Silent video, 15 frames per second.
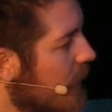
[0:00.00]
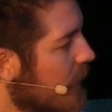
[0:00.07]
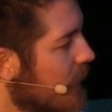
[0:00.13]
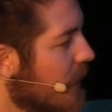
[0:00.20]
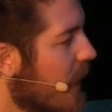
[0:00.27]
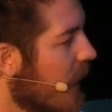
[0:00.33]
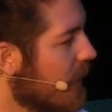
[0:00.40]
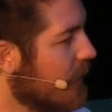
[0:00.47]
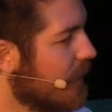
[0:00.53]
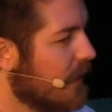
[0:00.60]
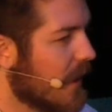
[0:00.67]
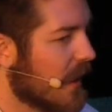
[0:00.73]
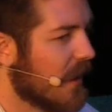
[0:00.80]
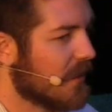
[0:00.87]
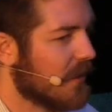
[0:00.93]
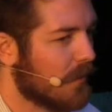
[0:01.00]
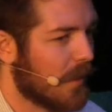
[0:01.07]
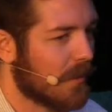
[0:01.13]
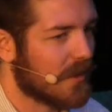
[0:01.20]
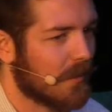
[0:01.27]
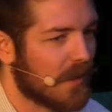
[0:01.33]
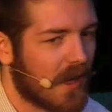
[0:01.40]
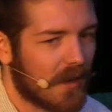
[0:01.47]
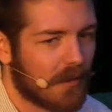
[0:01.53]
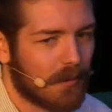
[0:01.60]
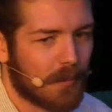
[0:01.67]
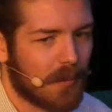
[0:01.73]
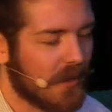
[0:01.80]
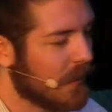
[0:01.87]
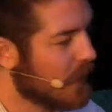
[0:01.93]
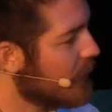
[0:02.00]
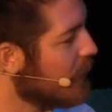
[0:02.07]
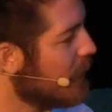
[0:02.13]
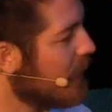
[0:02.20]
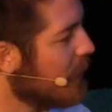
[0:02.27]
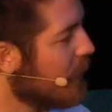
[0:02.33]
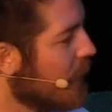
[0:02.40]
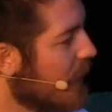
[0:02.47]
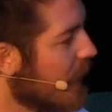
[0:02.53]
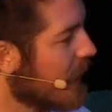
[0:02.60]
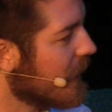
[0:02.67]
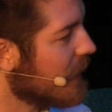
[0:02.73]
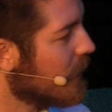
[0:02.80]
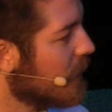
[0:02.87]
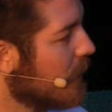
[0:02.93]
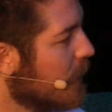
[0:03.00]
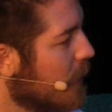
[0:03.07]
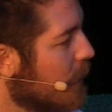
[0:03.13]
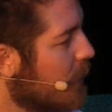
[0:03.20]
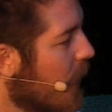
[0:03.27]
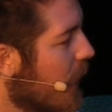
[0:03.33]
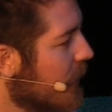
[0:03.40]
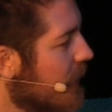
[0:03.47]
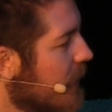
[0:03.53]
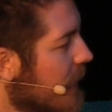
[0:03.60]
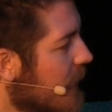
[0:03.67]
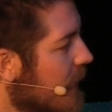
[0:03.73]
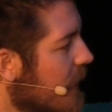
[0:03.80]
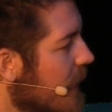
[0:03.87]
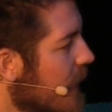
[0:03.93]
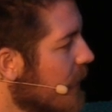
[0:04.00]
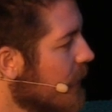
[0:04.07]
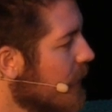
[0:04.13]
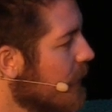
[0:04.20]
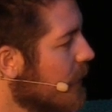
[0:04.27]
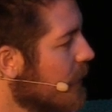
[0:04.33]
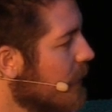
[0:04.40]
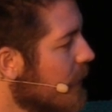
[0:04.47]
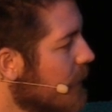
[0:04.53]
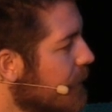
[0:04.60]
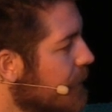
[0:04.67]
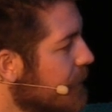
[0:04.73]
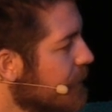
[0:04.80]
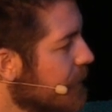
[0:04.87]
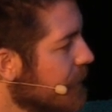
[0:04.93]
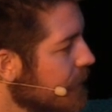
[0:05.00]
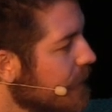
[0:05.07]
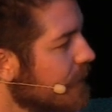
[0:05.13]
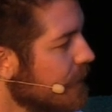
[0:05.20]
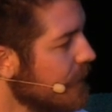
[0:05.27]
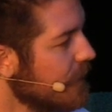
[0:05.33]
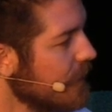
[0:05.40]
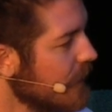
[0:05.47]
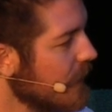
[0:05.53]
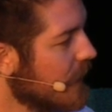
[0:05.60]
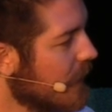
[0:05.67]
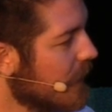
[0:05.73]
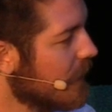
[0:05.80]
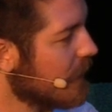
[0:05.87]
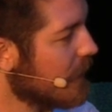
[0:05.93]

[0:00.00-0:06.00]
So kind of, I guess WebAssembly kind of appeals to people who are like into puzzling and that kind of stuff as well. Yeah. All right.